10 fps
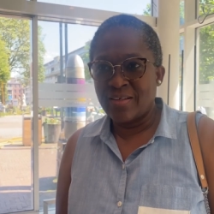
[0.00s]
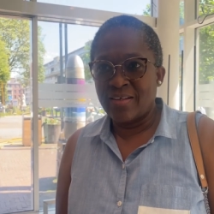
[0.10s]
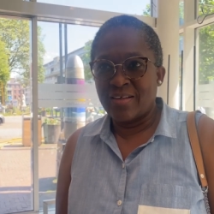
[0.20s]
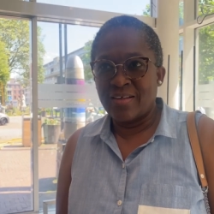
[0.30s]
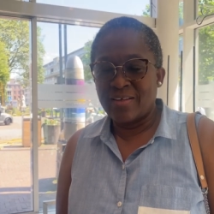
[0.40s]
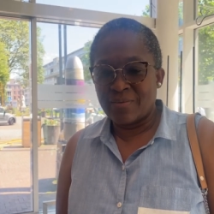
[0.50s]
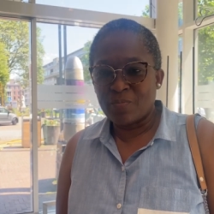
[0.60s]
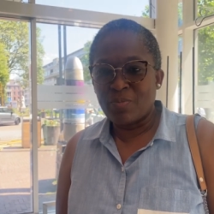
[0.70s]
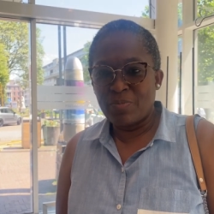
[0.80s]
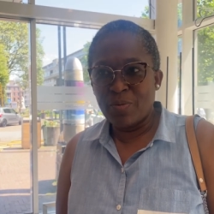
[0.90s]
Maybe.
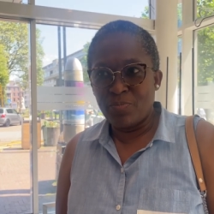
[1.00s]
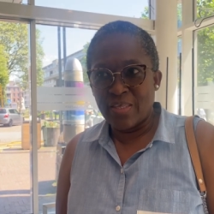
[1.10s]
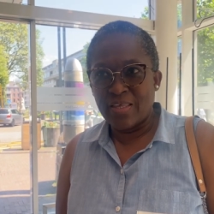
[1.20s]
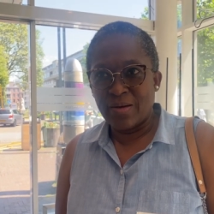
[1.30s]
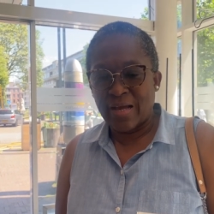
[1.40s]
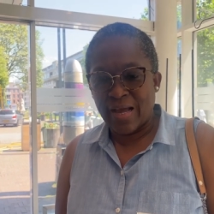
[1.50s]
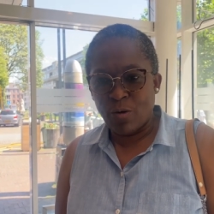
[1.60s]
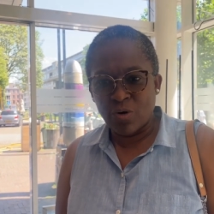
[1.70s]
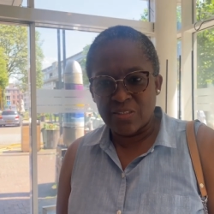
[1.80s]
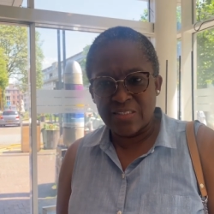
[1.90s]
Maybe. Were you still wearing I
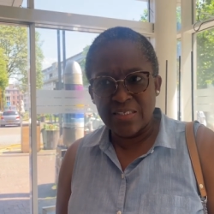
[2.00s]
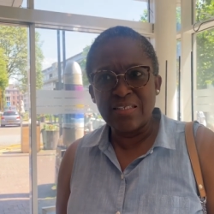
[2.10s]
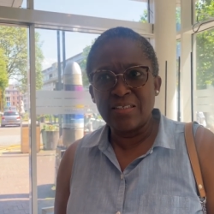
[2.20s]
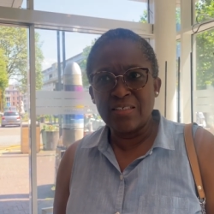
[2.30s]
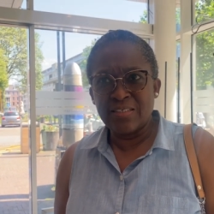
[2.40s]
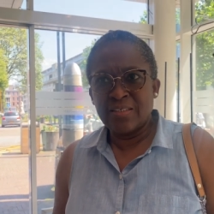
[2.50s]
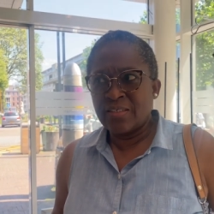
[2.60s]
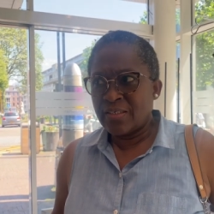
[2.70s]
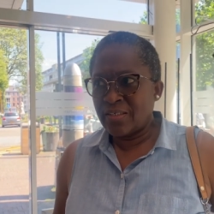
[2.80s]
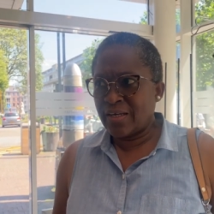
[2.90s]
was still,
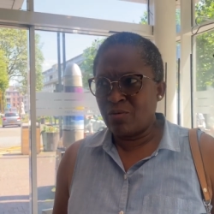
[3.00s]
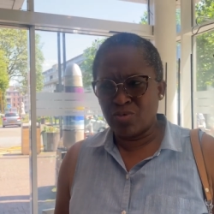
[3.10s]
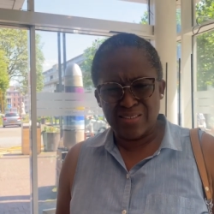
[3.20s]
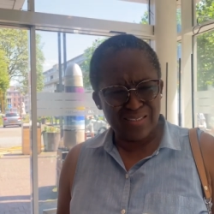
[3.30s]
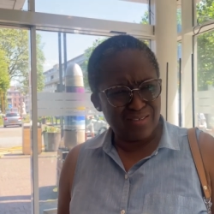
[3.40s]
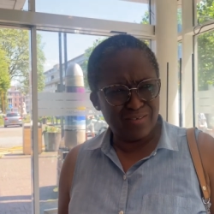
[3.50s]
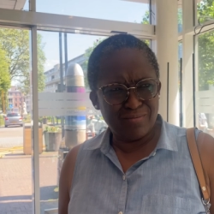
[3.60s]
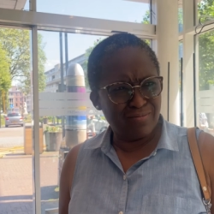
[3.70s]
I was still